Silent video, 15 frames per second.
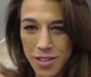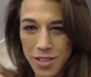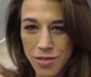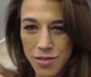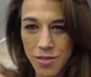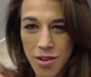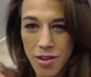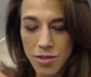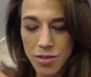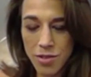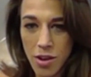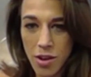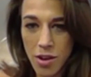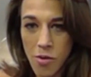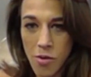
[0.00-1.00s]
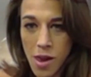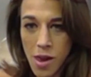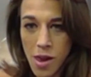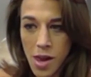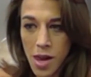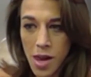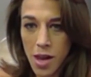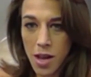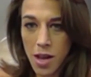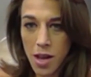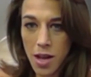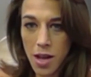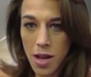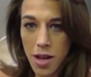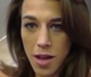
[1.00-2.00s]
opponents. So
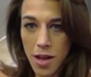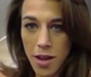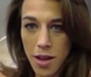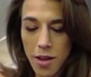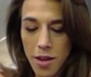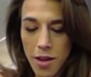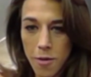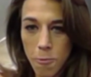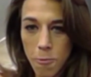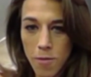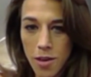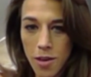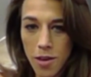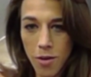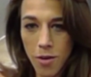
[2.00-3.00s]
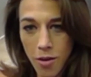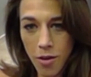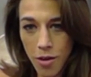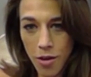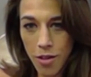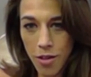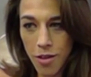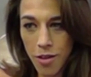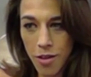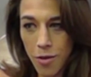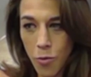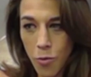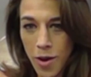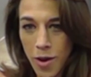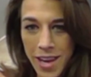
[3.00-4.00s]
We
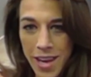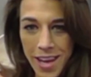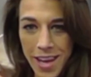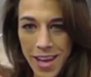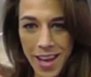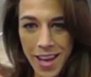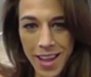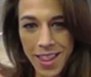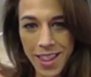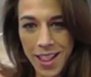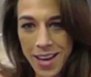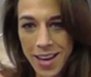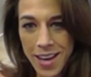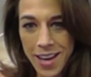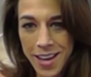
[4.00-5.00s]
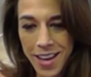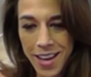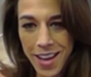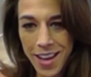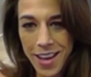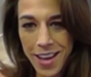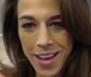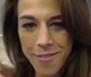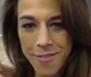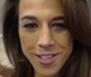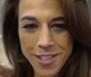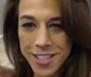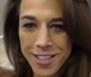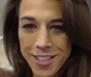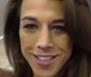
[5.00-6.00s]
all winning and learning
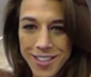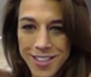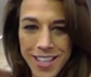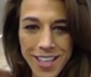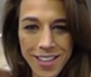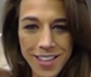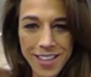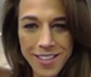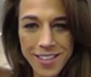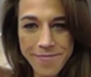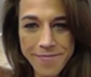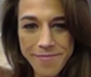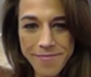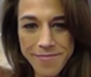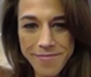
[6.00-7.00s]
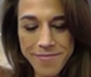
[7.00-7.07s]
every single day.